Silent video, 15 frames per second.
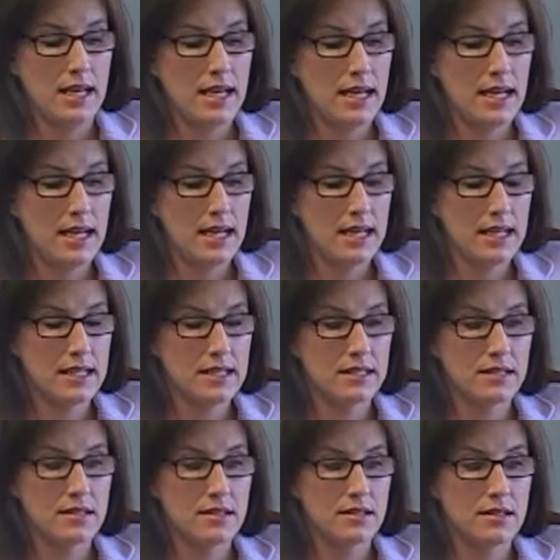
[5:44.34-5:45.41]

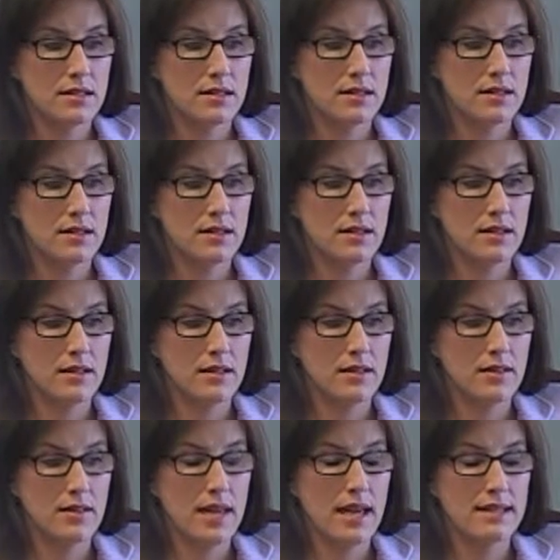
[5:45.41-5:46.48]
And
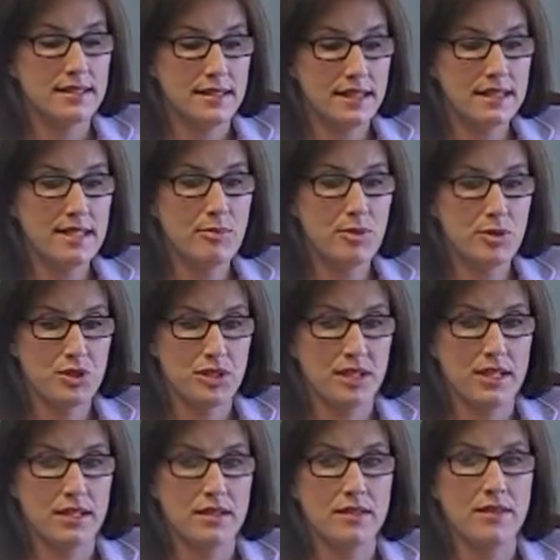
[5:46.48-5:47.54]
at
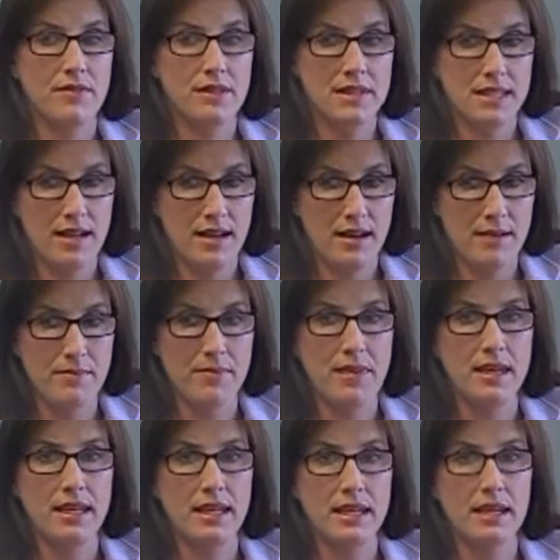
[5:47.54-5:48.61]
60% of the time
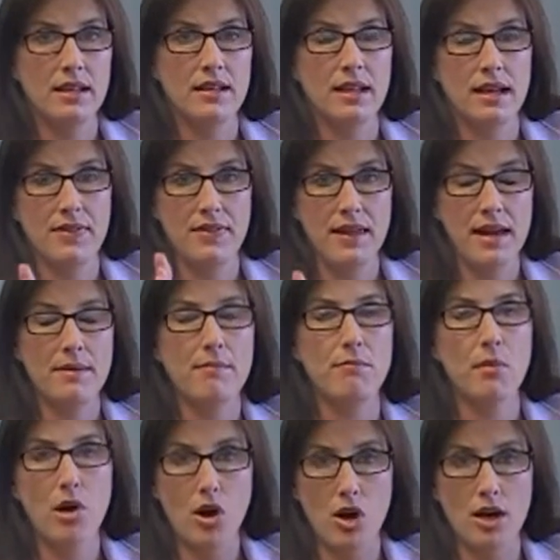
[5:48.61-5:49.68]
they get at that
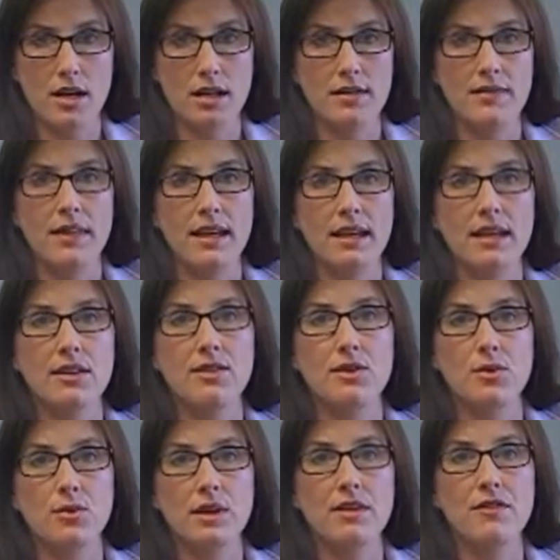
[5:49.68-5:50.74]
mark, they get their
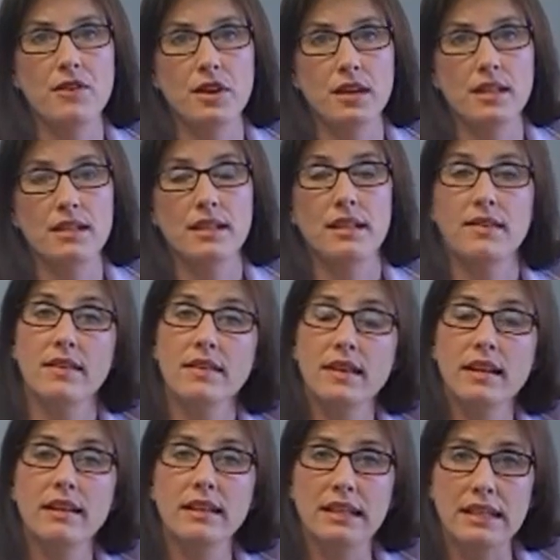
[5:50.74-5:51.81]
refund and then
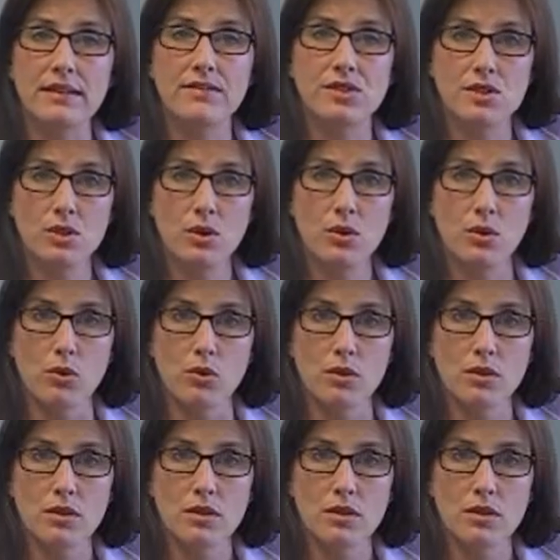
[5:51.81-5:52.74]
they leave school.